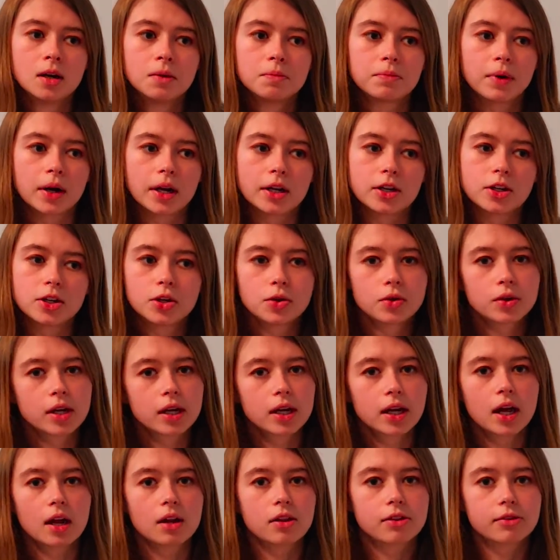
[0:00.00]
But you can
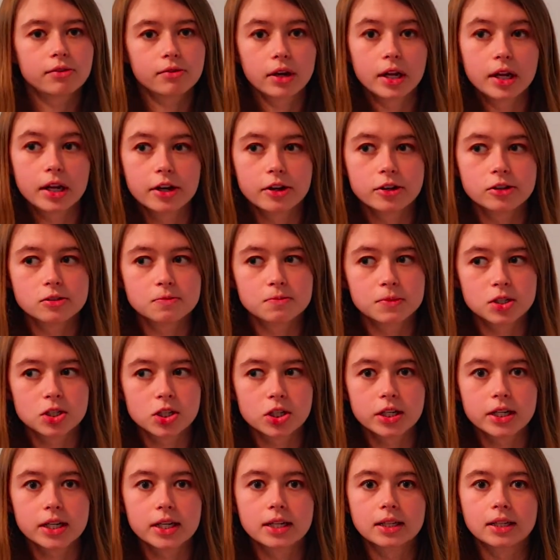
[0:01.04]
get 3 years of
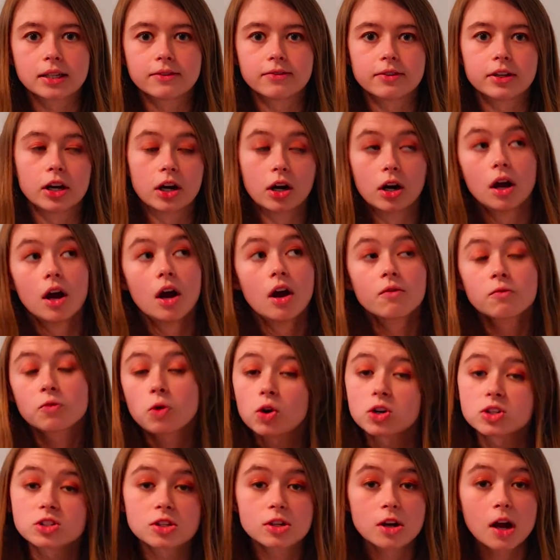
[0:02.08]
maternity leave here. Of
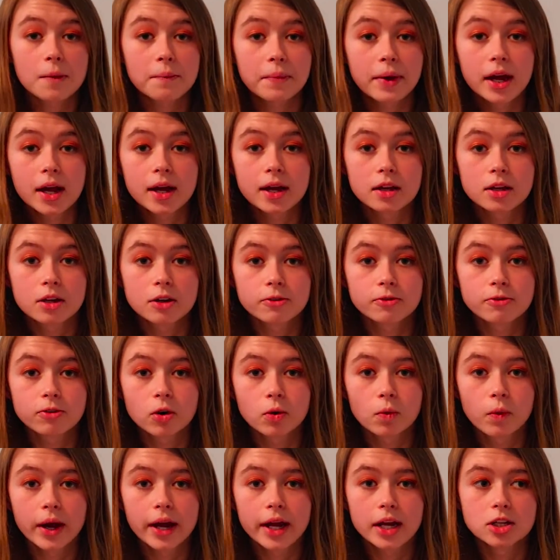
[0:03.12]
course, they're not paying your full
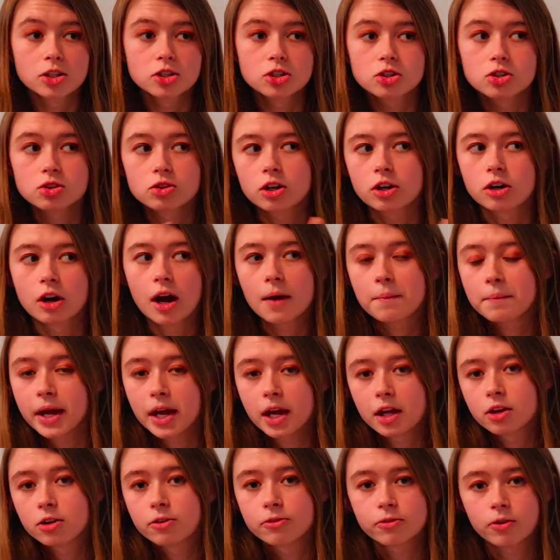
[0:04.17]
wage. They're not
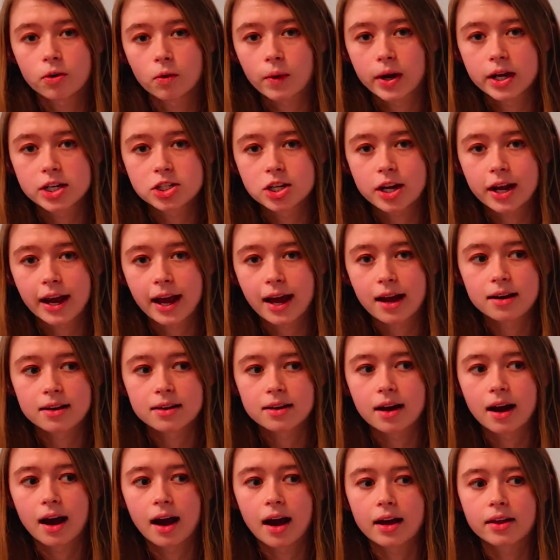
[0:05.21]
paying your full wage in
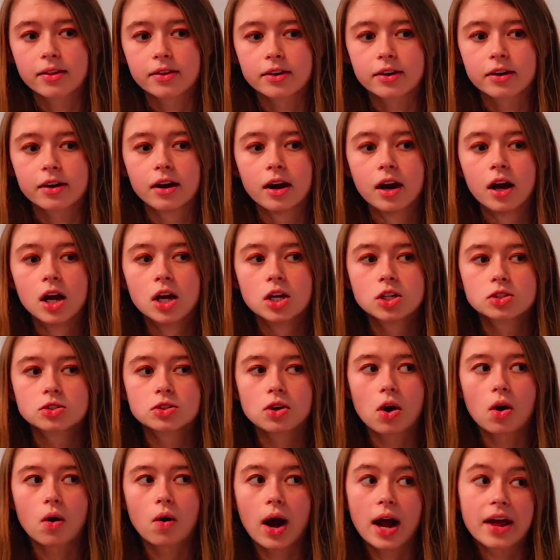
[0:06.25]
Canada either.
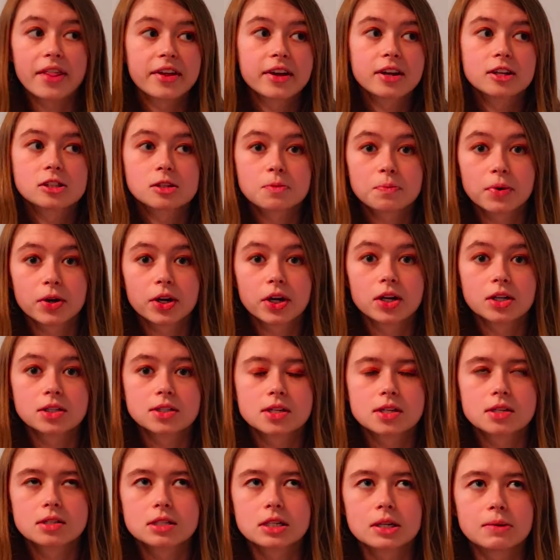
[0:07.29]
So I think it's a pretty good
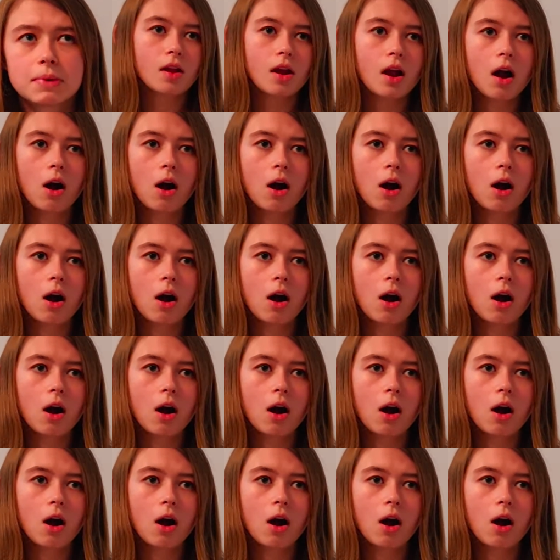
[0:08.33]
system.